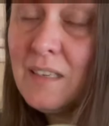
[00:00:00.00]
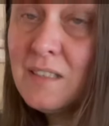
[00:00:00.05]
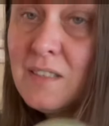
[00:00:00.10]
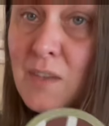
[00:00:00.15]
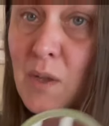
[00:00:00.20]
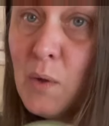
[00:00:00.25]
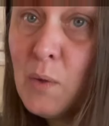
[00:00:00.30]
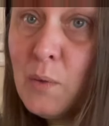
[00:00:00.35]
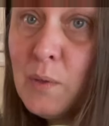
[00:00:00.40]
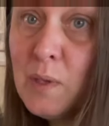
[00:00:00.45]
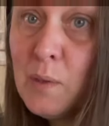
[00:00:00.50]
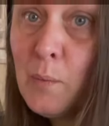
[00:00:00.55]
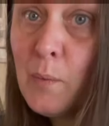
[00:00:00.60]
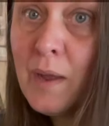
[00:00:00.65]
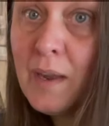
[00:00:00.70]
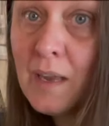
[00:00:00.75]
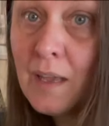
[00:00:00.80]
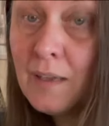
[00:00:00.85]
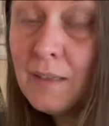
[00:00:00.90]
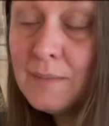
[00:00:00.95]
So you
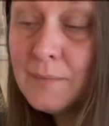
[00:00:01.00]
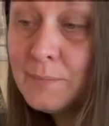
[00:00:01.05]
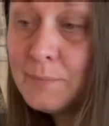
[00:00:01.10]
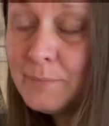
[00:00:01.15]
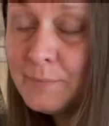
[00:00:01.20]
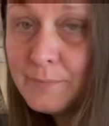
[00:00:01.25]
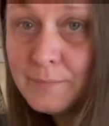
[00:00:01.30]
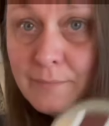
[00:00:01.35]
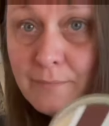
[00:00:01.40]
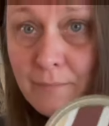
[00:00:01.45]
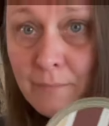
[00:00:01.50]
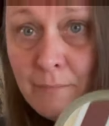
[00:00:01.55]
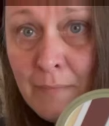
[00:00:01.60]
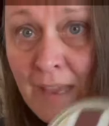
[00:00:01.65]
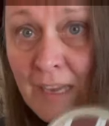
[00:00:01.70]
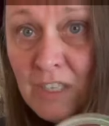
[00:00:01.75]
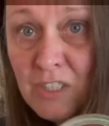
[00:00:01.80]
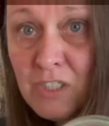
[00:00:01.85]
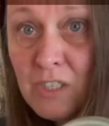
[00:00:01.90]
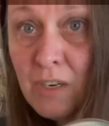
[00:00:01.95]
wanna
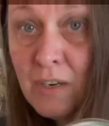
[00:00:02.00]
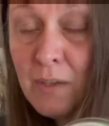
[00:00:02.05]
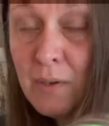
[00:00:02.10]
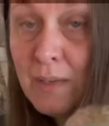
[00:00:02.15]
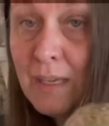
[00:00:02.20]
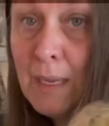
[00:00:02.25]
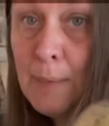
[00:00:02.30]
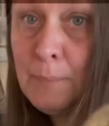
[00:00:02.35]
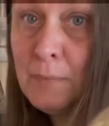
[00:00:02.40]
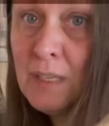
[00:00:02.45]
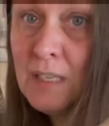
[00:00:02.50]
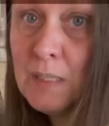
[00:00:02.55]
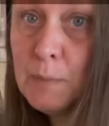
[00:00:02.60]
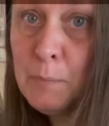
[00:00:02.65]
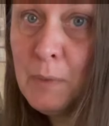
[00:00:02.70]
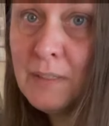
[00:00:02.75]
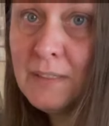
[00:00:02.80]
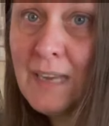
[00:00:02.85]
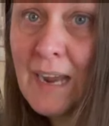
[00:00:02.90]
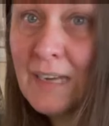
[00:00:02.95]
make sure you keep this
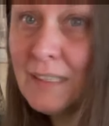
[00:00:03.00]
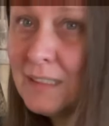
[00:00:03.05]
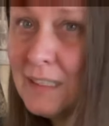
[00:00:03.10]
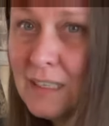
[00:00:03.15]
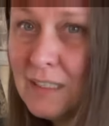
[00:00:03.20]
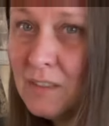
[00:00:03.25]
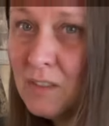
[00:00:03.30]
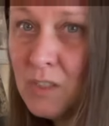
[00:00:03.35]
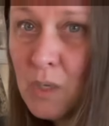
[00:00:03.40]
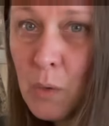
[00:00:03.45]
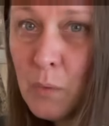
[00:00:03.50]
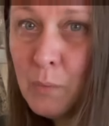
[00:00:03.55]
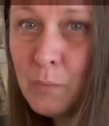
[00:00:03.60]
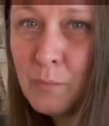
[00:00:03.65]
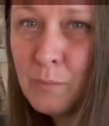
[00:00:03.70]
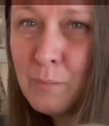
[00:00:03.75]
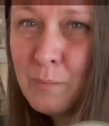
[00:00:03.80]
protected and don't